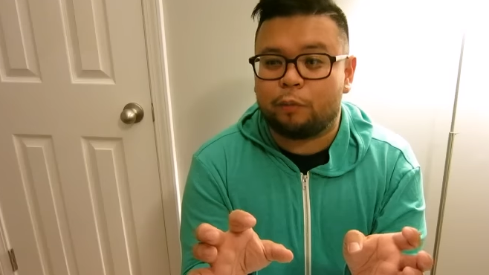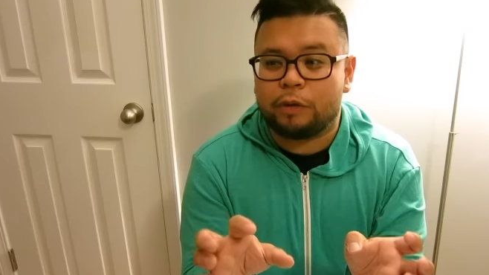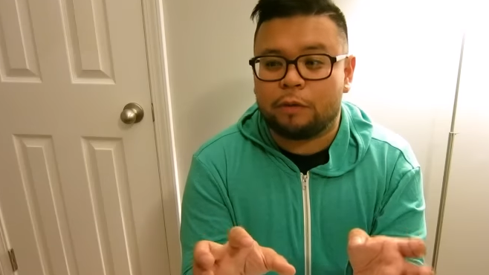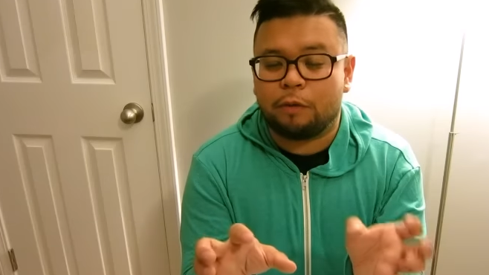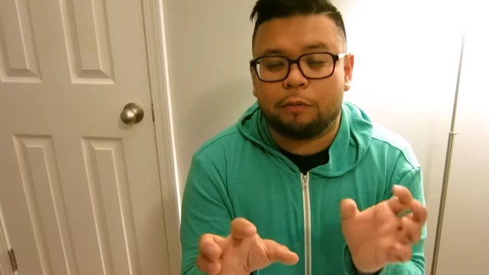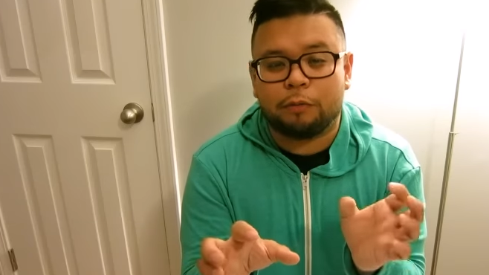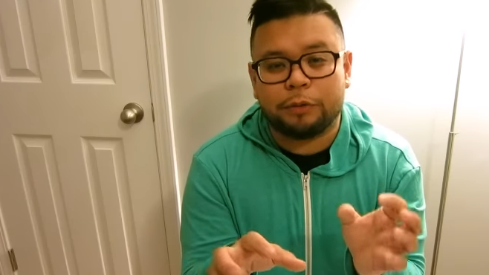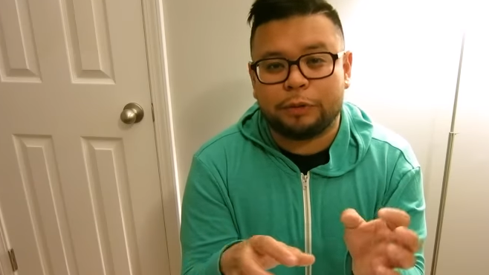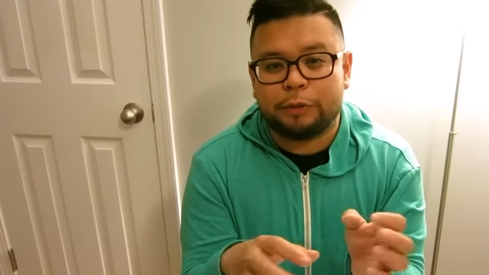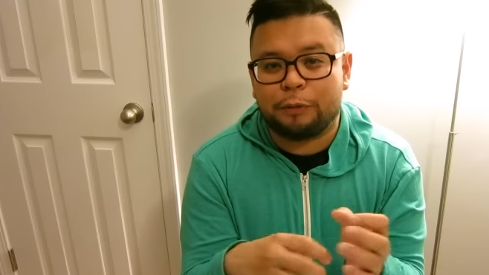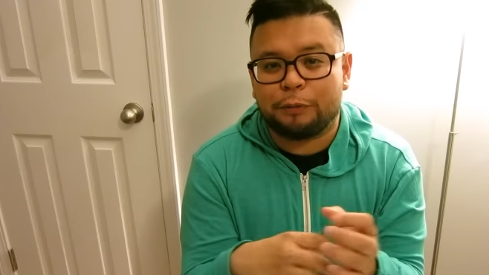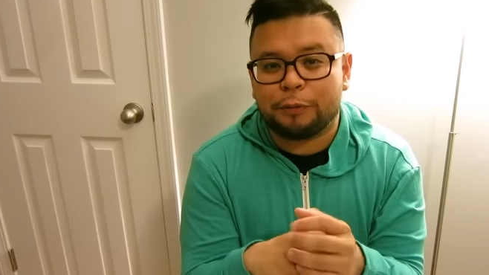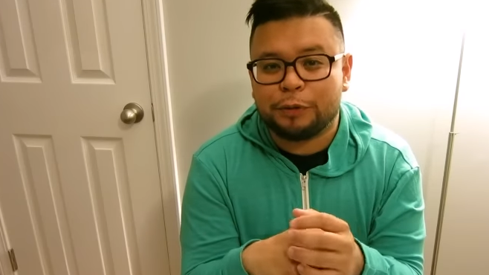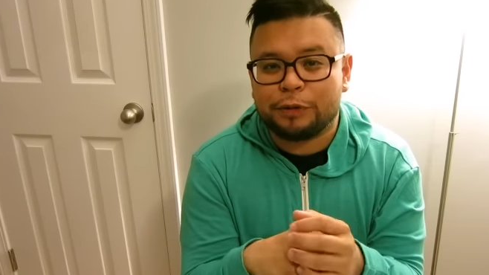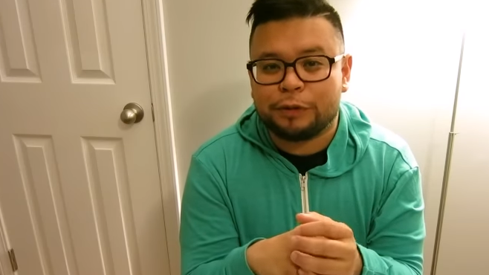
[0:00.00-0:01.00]
we don't really know
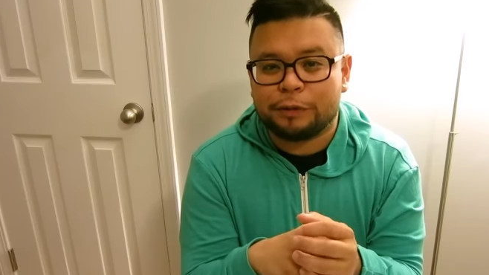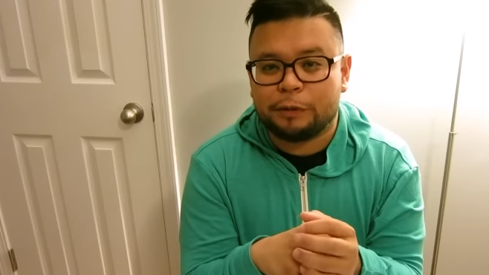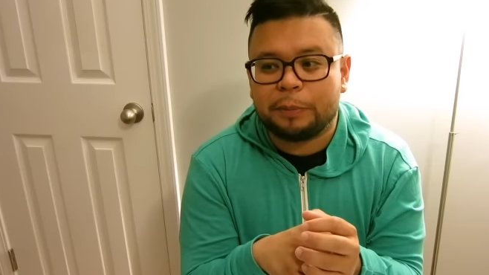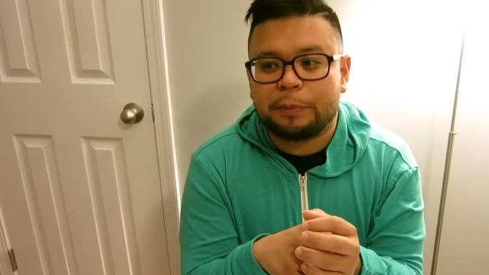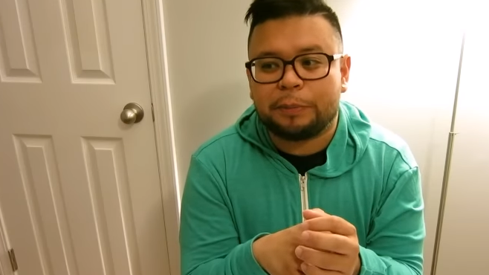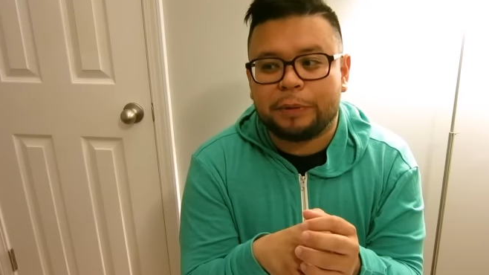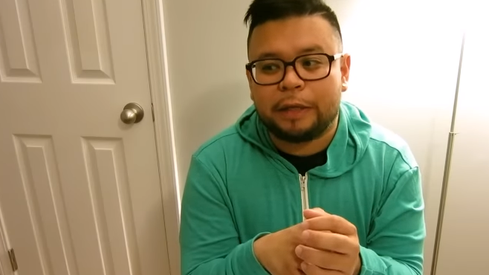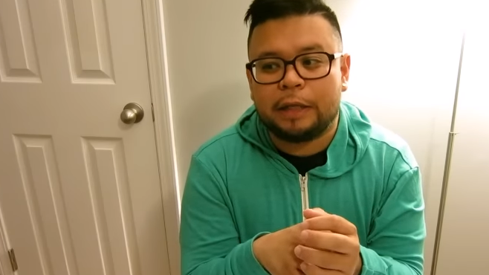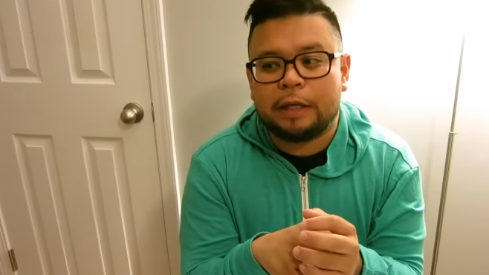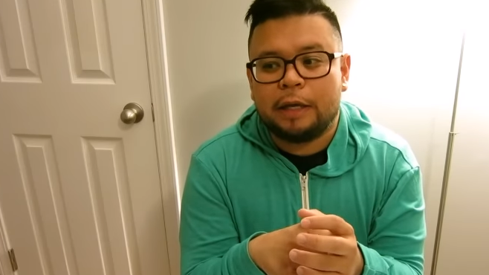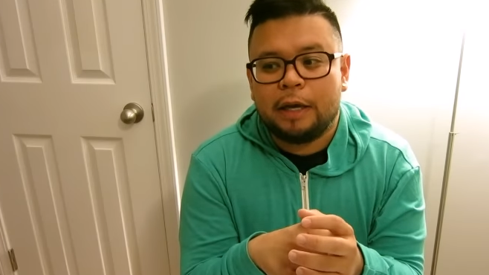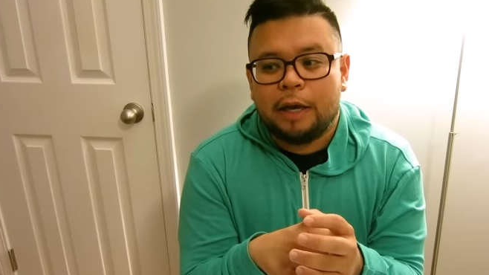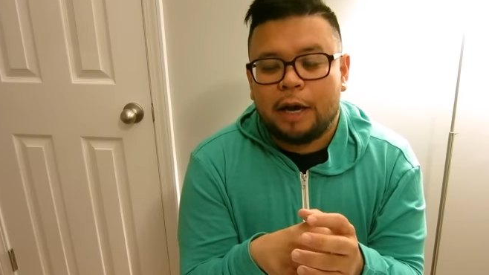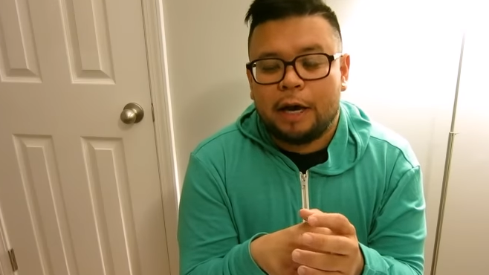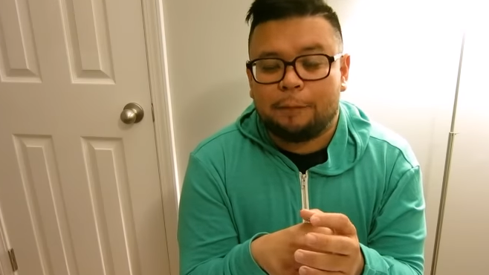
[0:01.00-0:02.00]
for sure, but
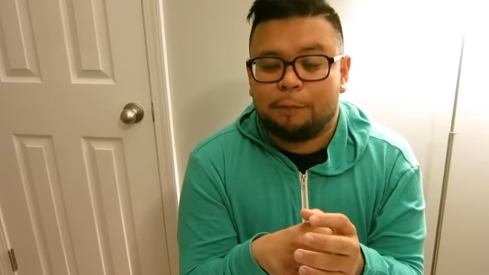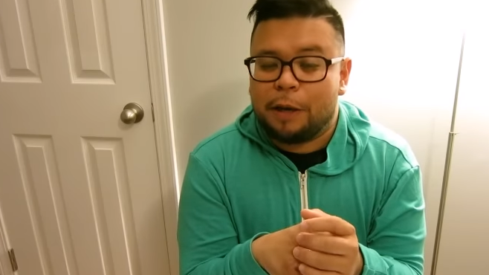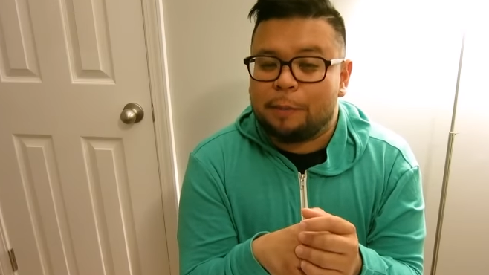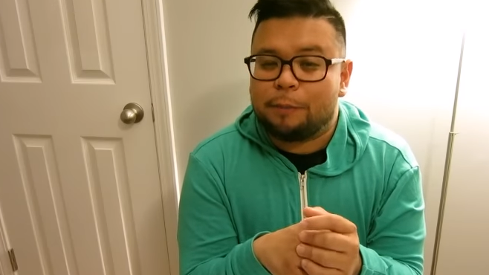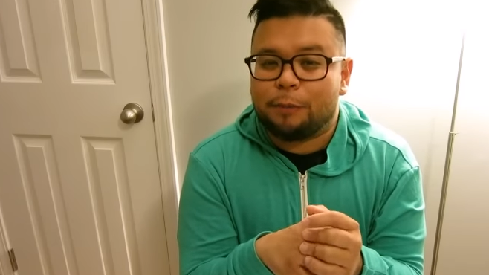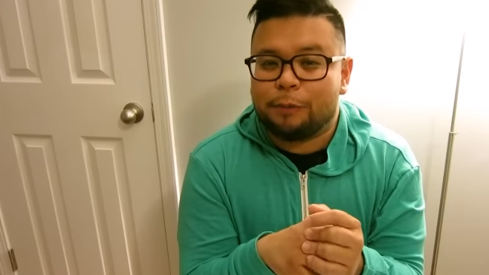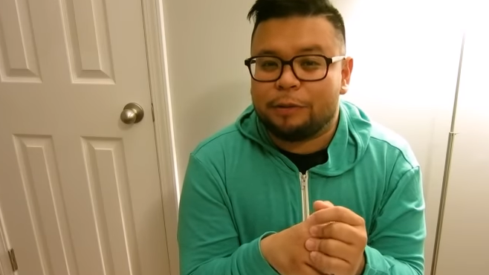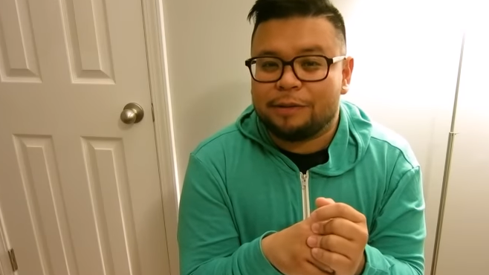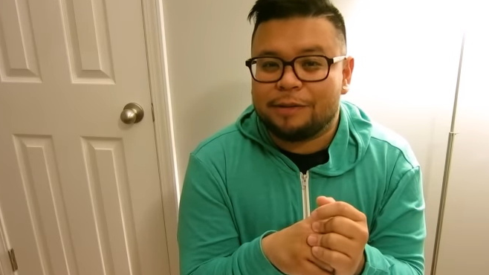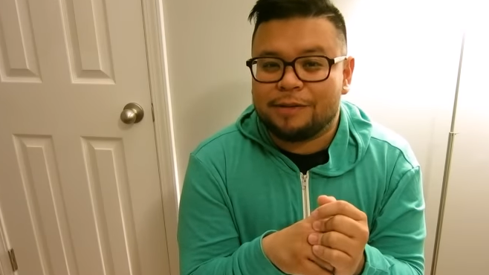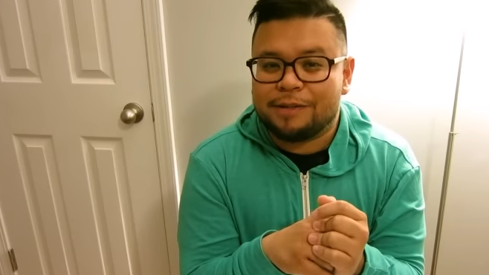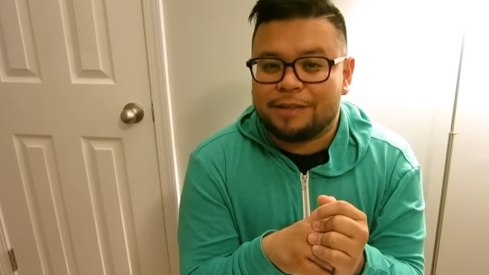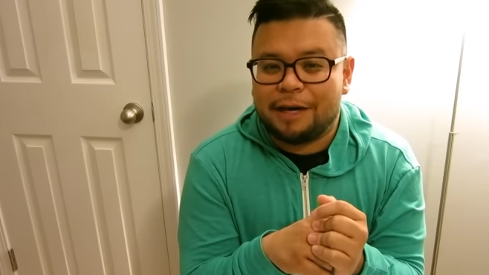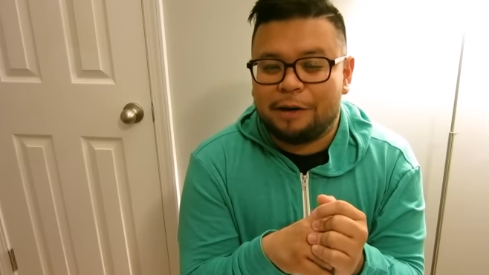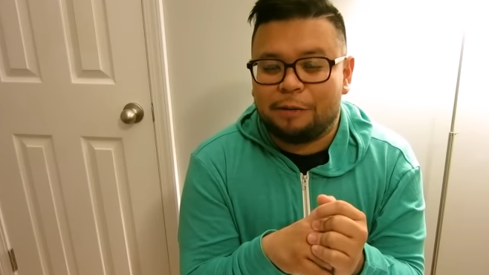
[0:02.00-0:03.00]
on paper it
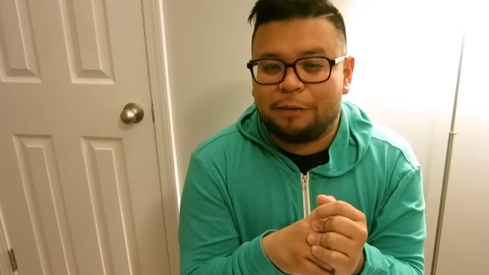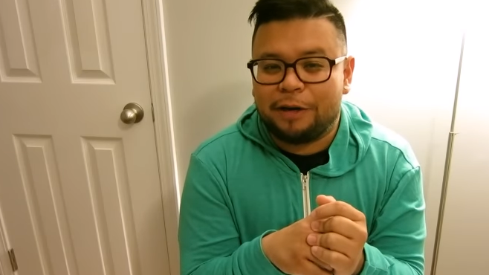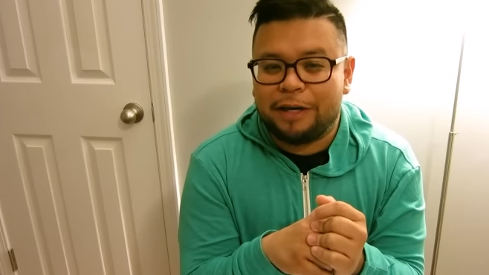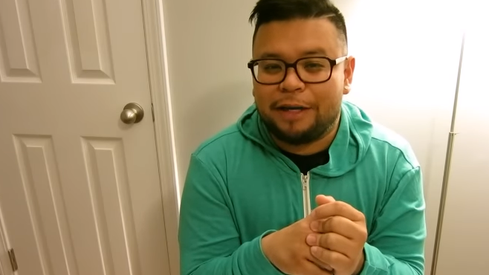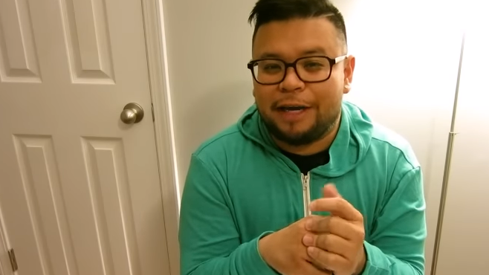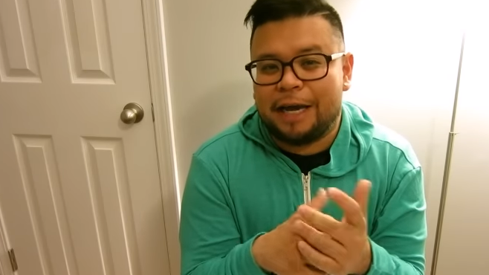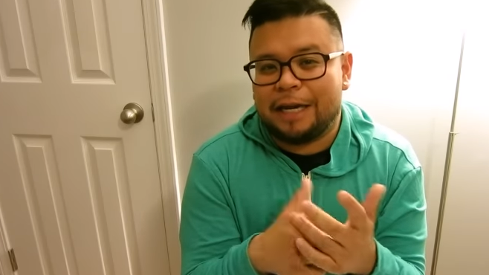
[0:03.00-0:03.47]
looks that way,